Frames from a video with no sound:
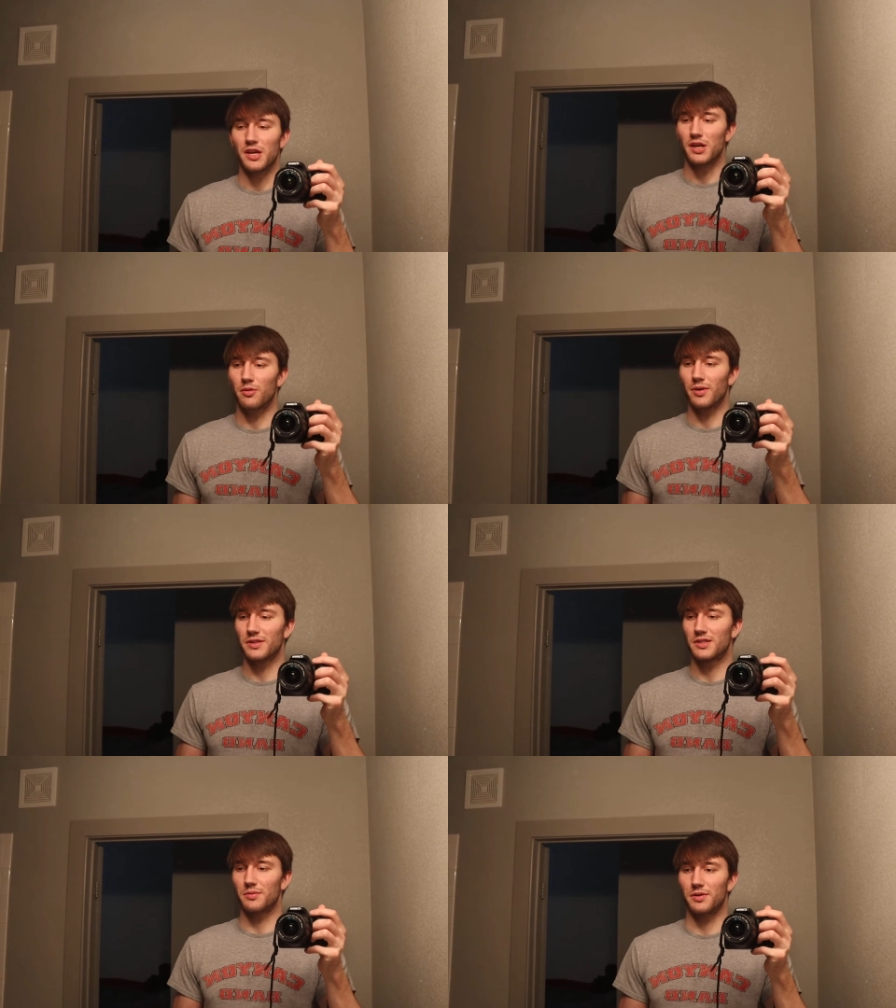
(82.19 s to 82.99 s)
You don't
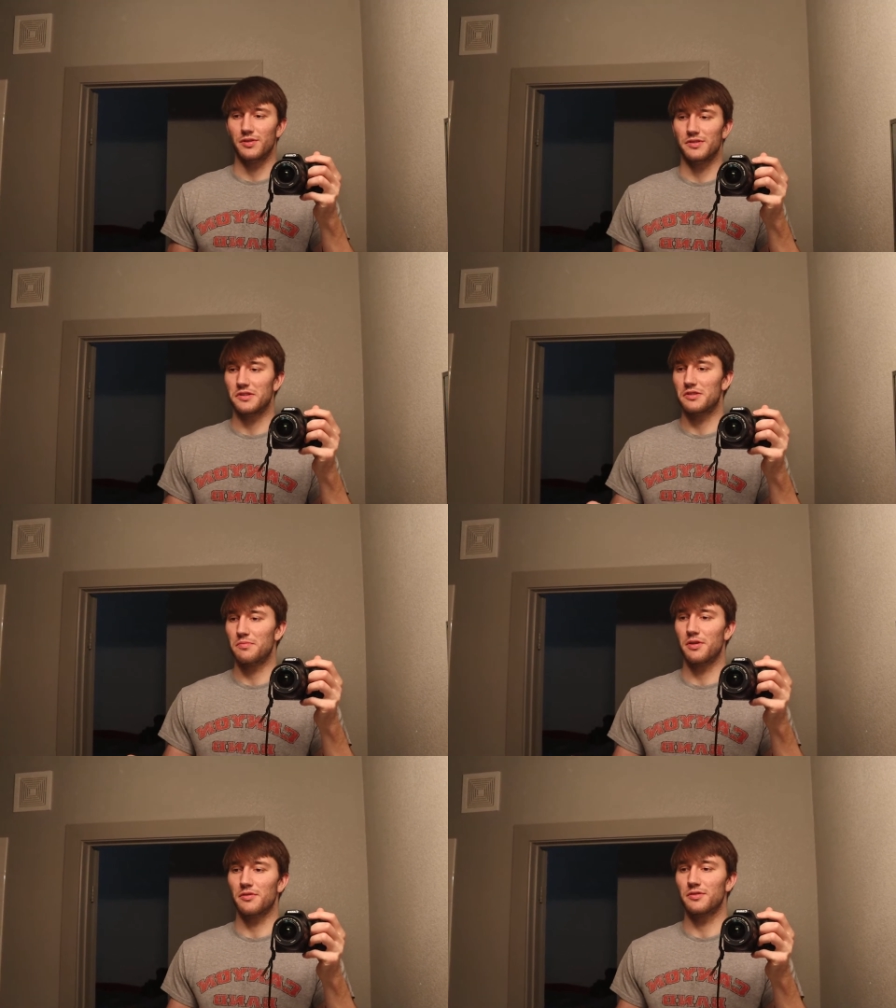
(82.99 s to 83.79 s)
want someone who just
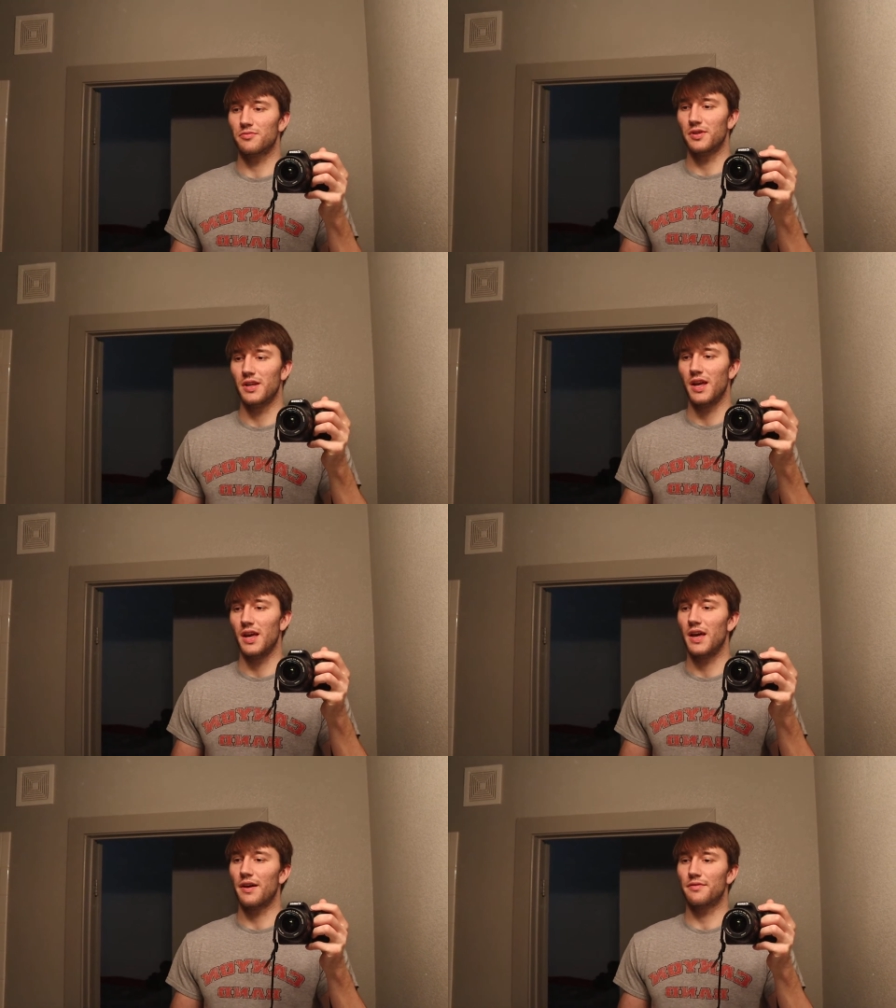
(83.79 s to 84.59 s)
disappears one
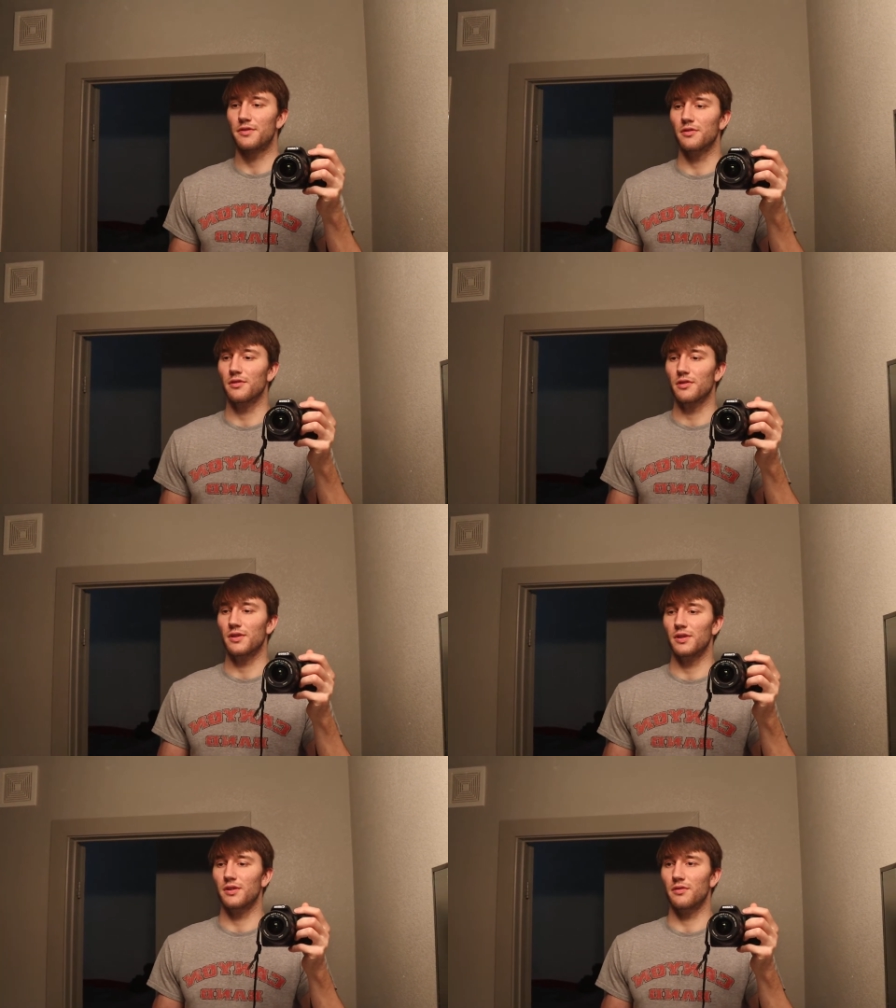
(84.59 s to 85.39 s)
day after,
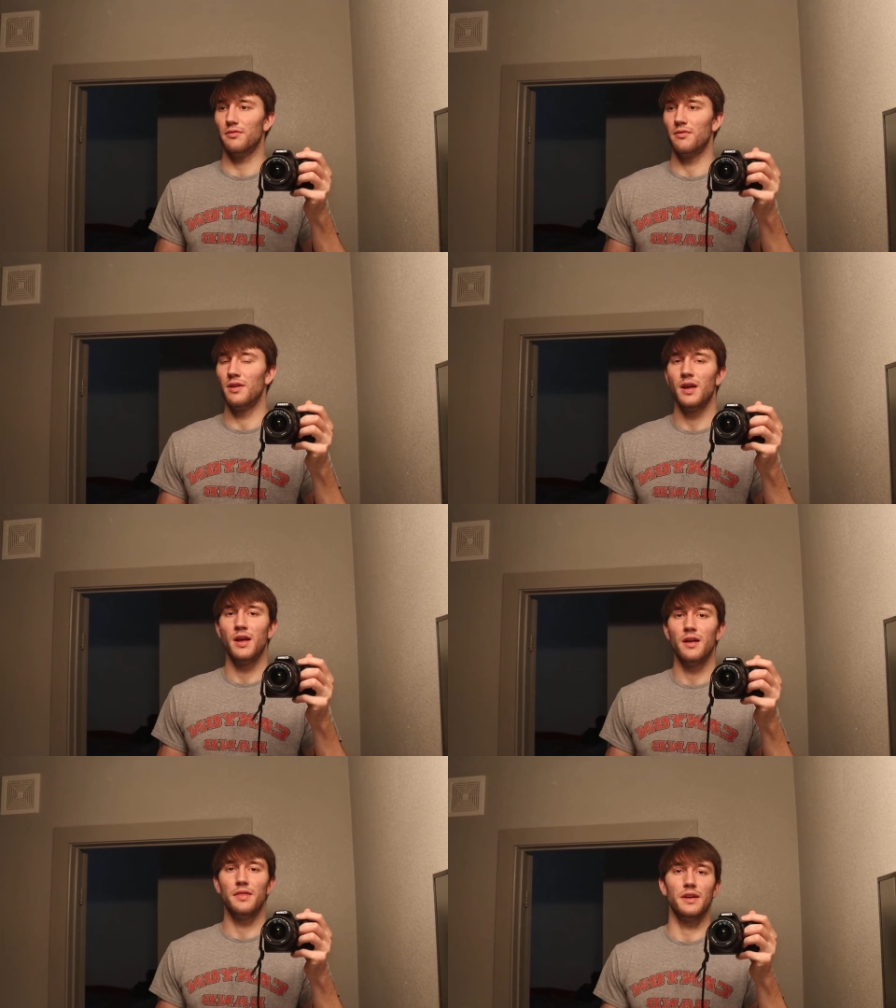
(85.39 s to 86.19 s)
you know,
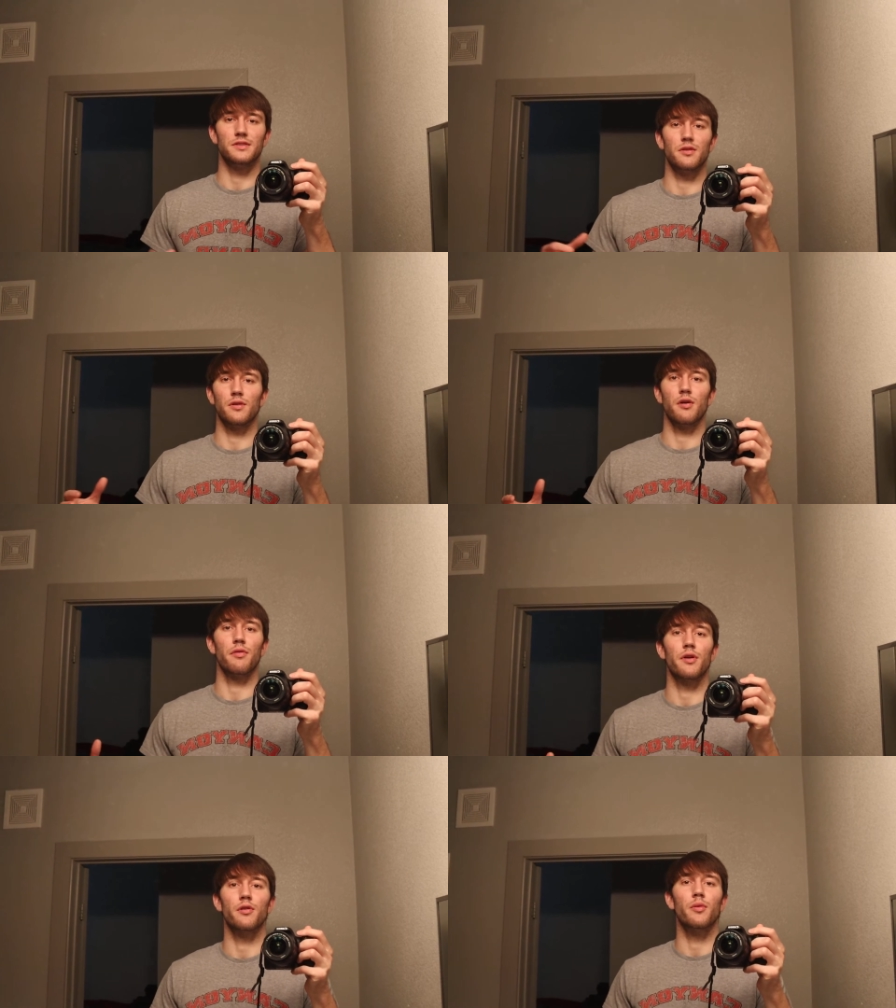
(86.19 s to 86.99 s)
things don't
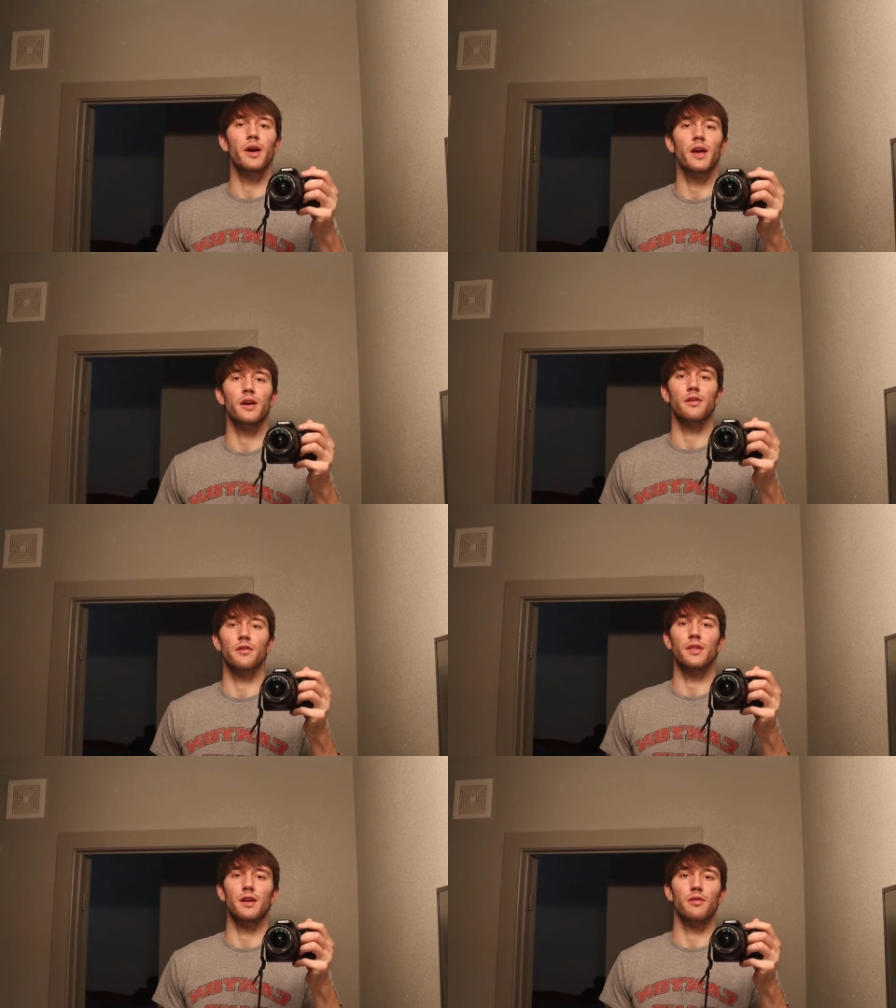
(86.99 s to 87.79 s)
go their way,
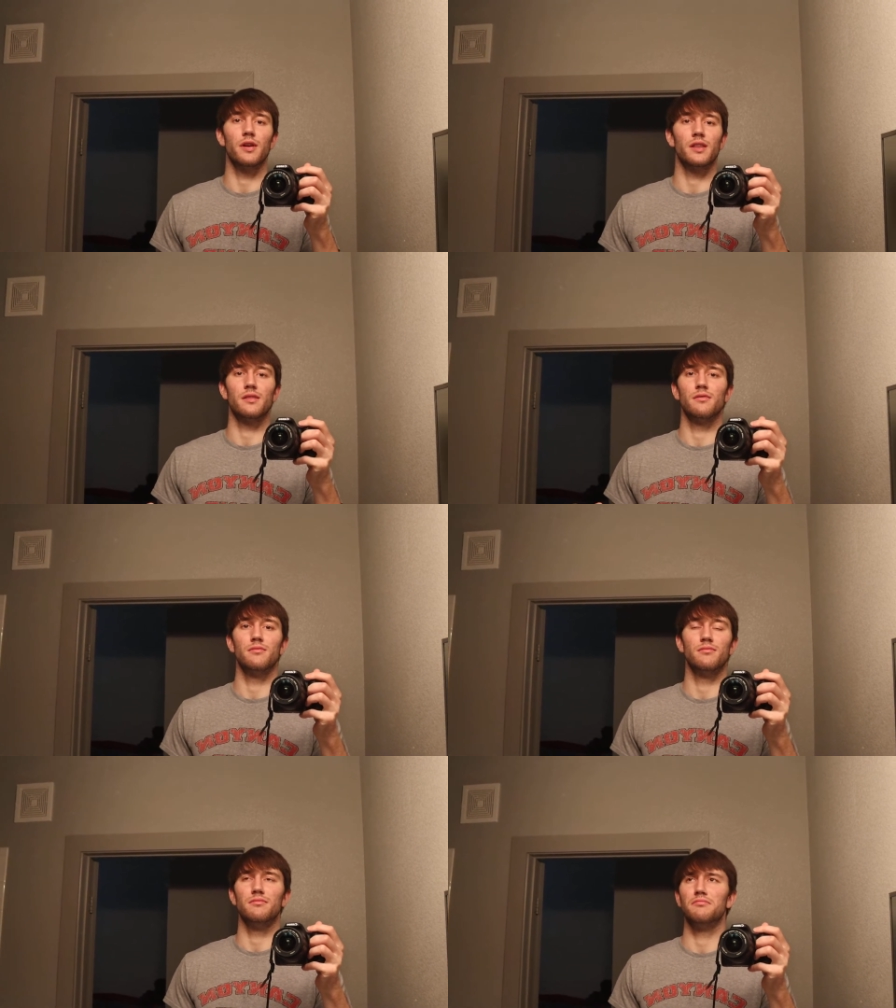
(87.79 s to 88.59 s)
or they don't get,
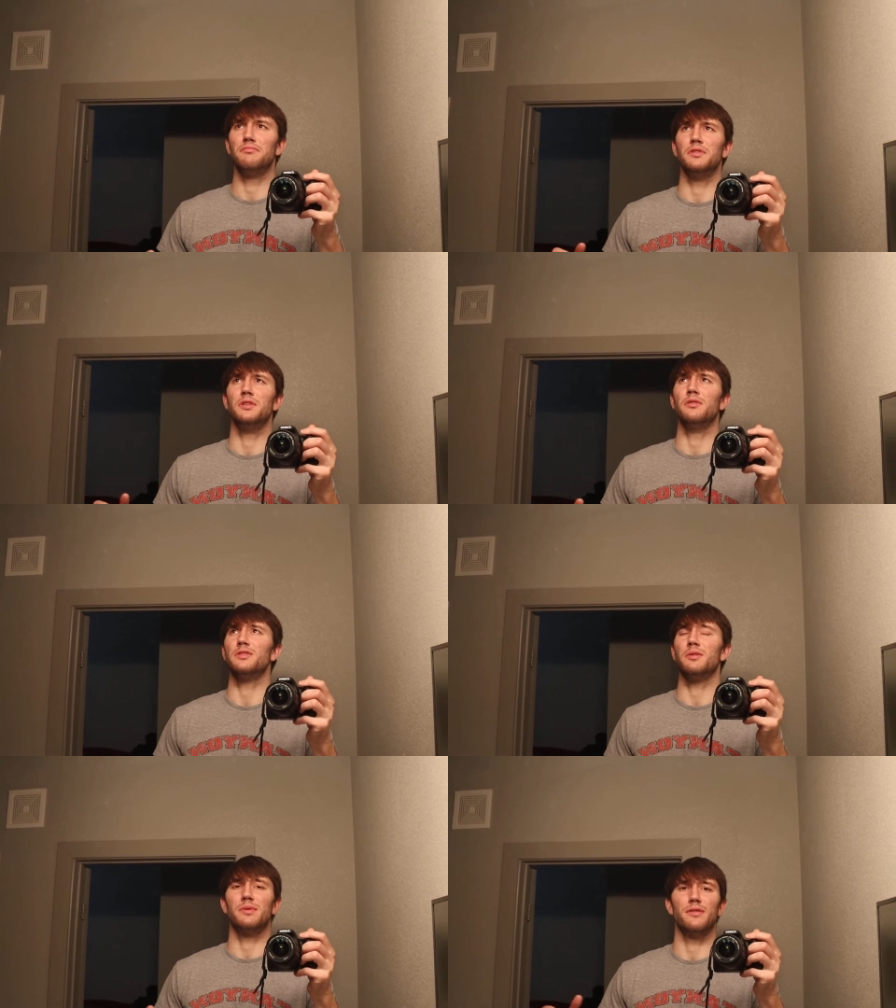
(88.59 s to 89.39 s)
you know,
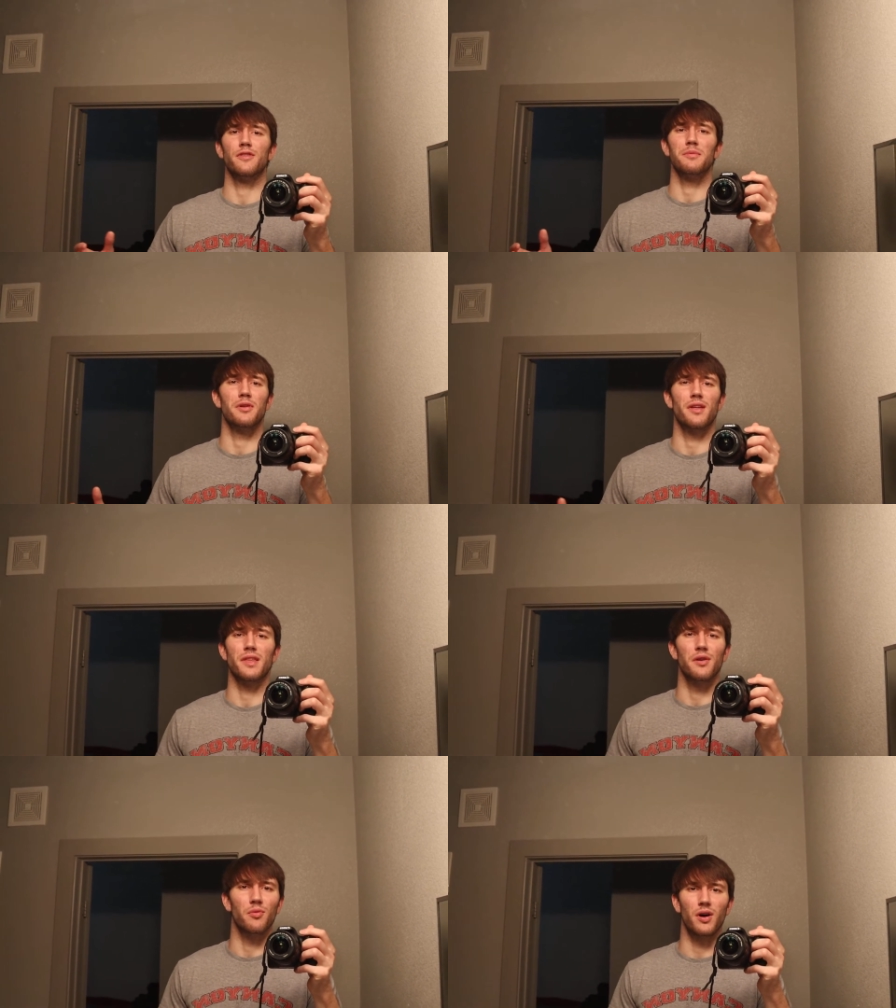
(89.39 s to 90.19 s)
something from you that
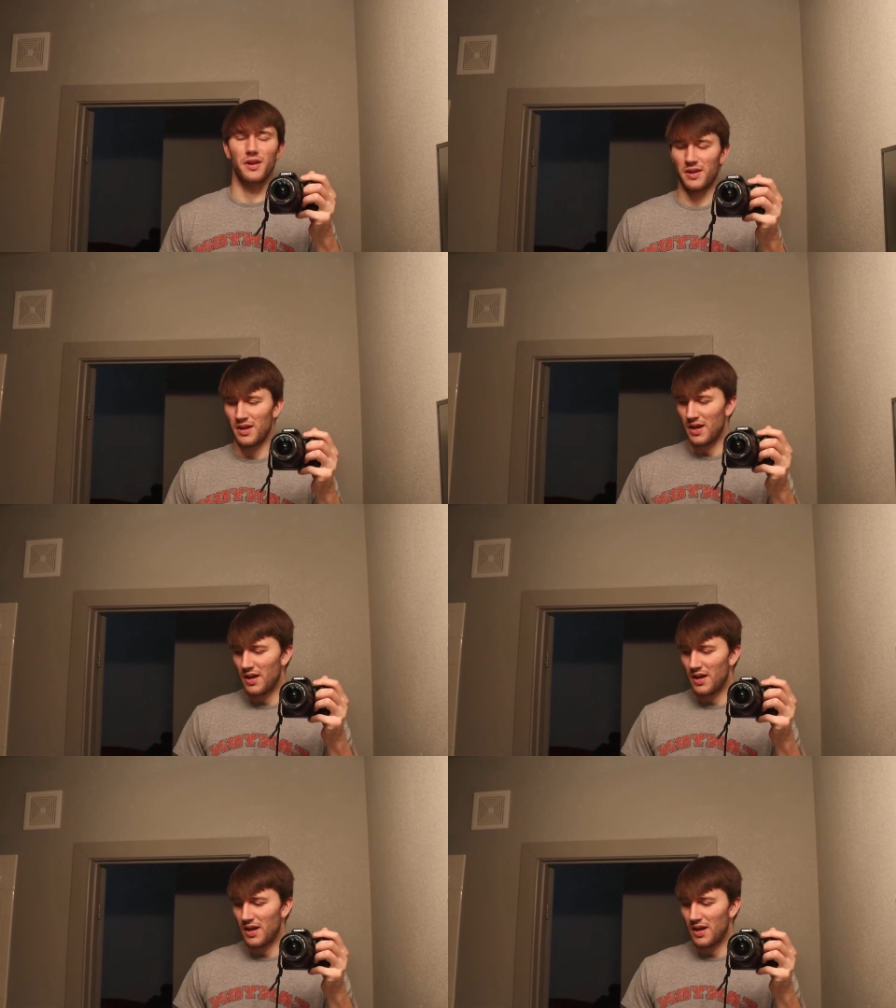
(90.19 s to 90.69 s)
they want.